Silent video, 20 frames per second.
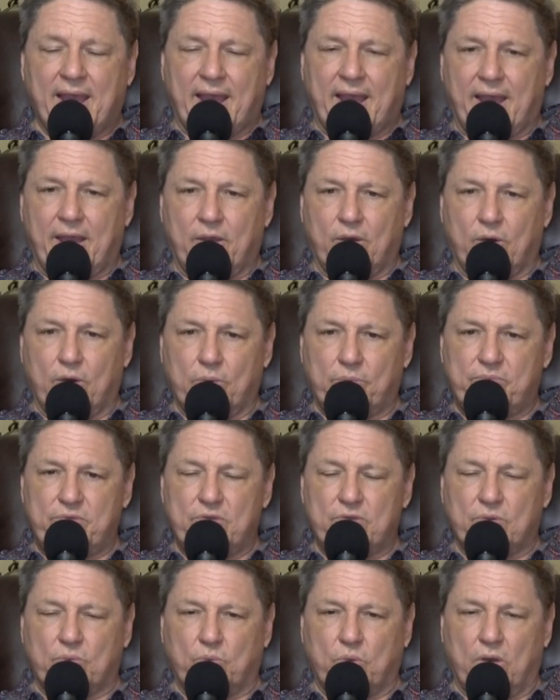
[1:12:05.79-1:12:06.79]
I hope
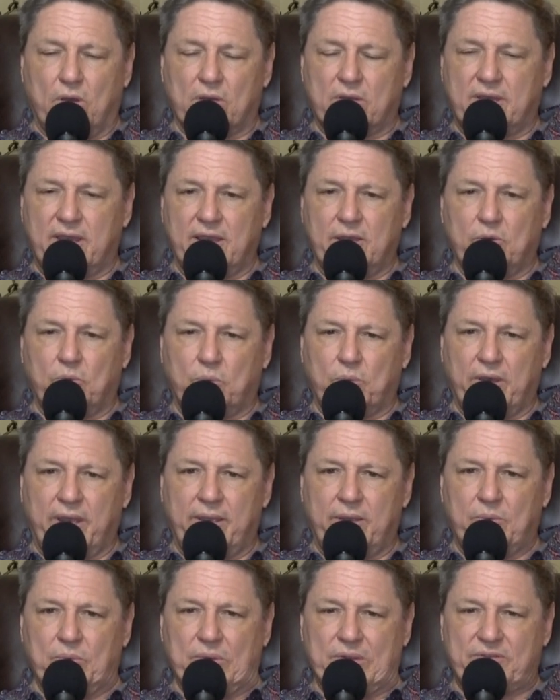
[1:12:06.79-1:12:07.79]
you're walking
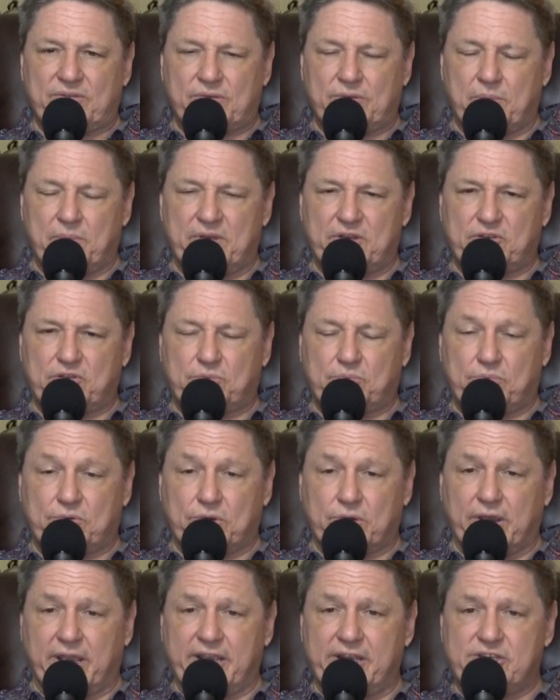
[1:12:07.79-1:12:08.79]
away with some
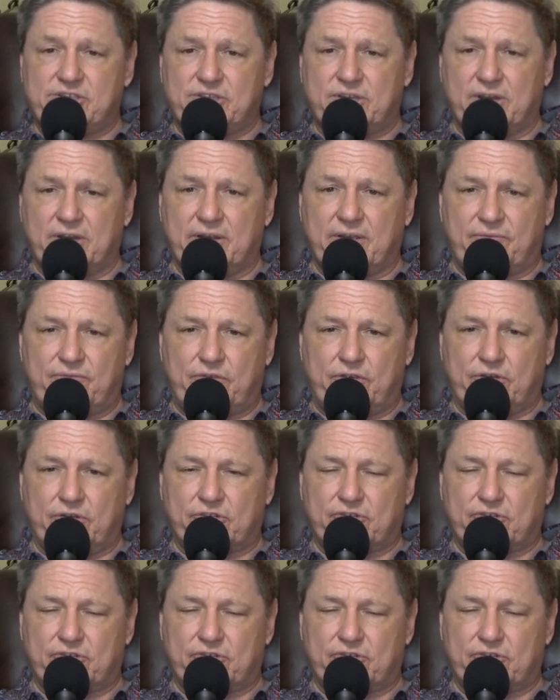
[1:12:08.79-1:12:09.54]
inspiration if you're